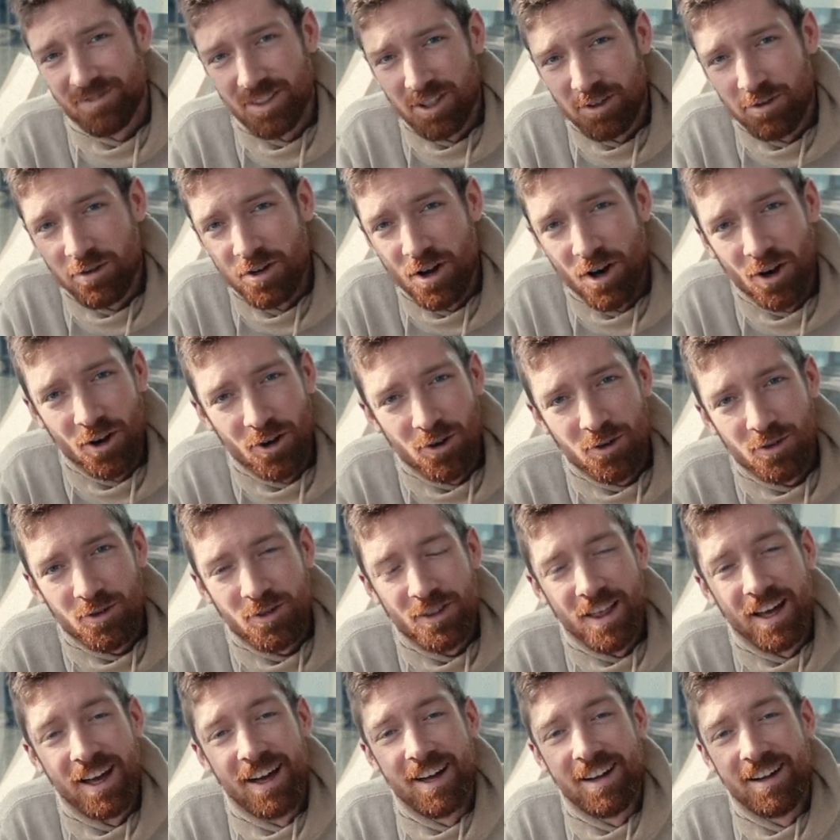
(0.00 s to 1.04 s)
You know
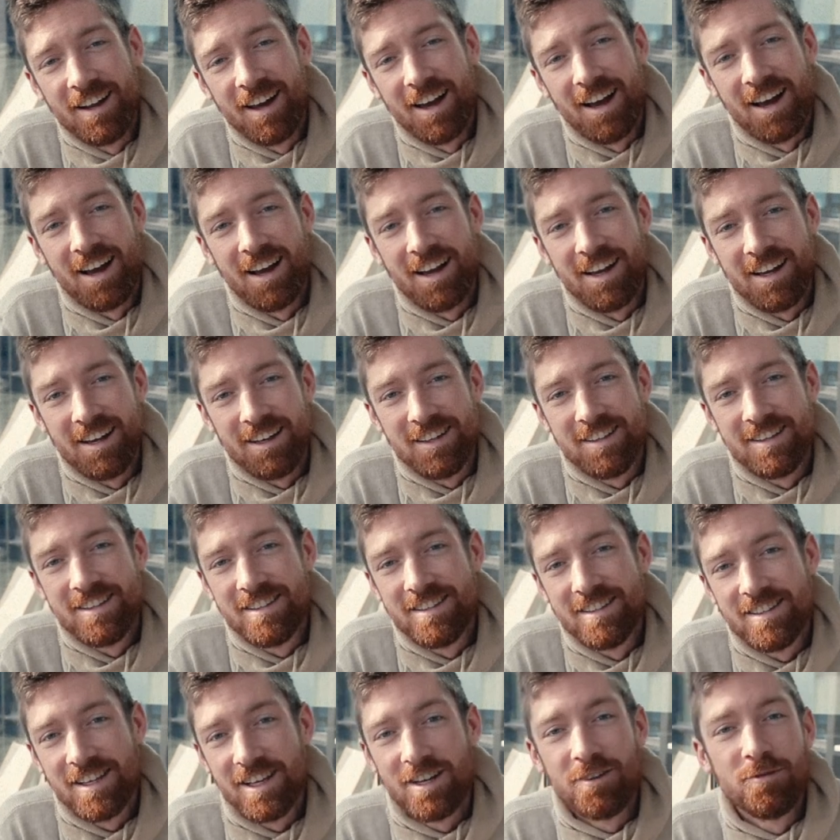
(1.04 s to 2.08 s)
that I
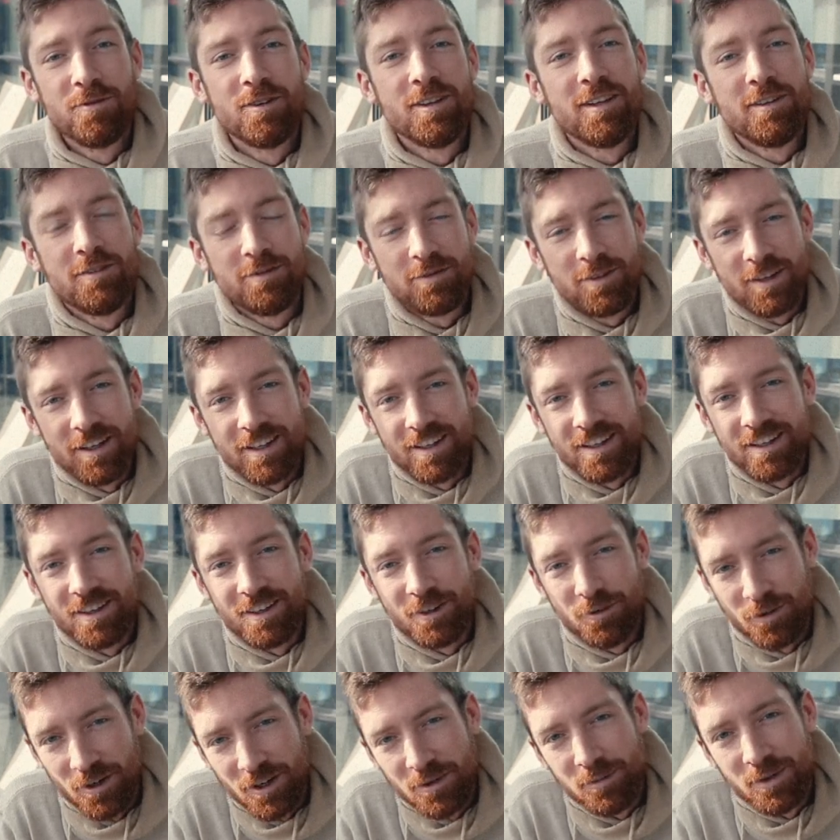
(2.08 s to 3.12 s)
didn't really feed
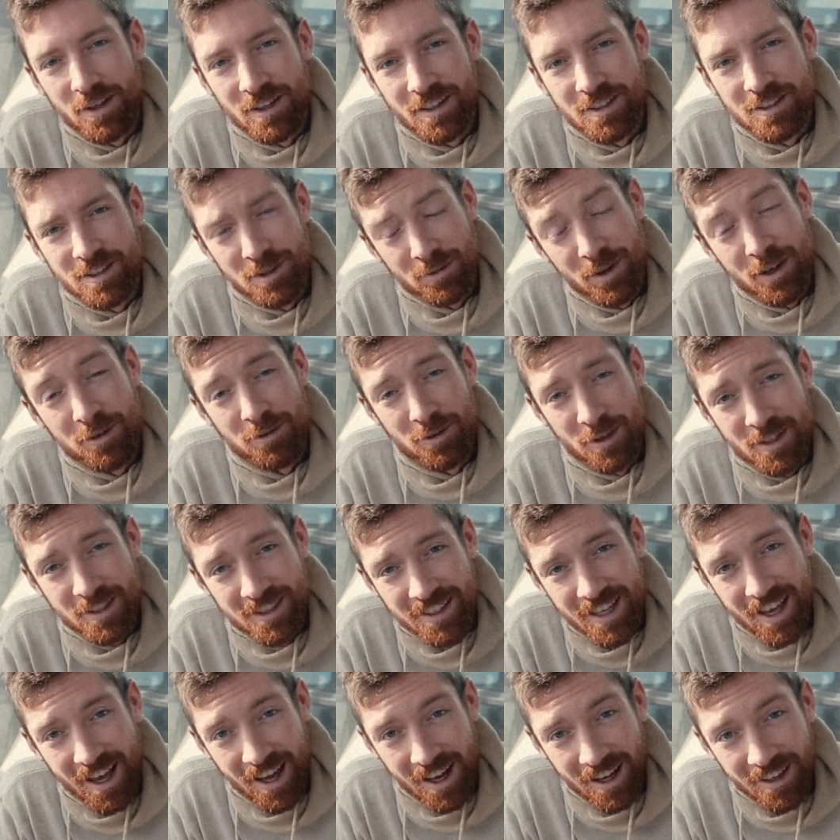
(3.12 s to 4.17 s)
green beans to my
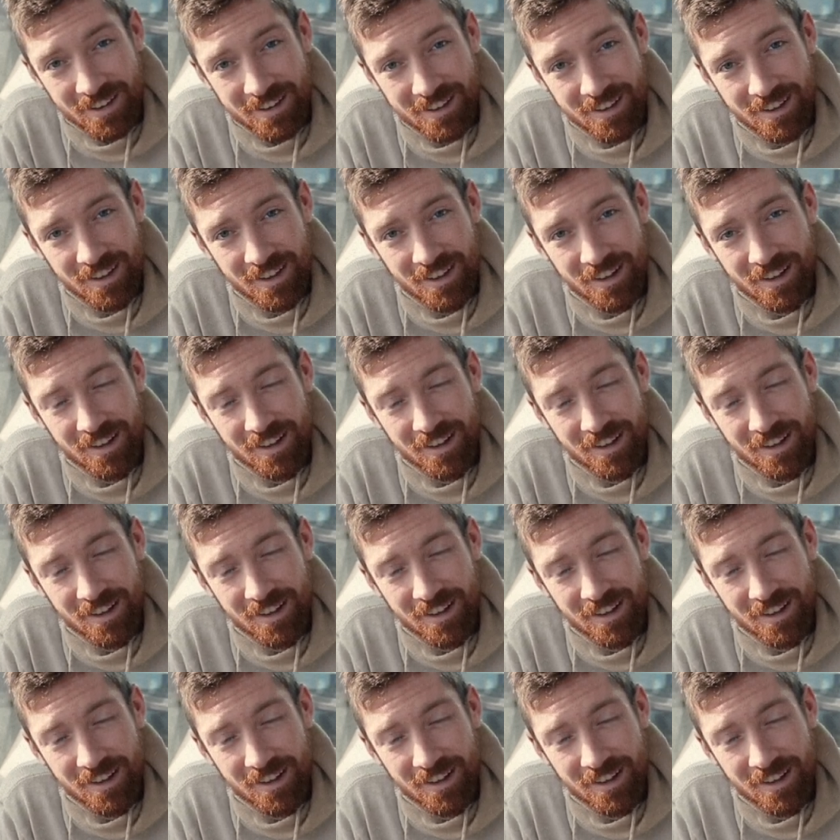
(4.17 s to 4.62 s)
friend's cat.